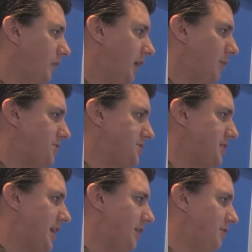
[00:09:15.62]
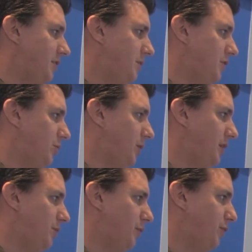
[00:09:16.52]
Yeah, we just announced him this
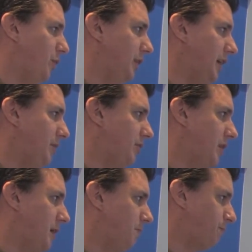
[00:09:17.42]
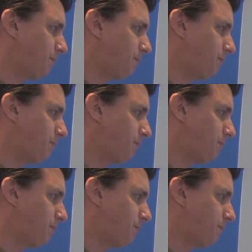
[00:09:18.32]
week before Gamescom.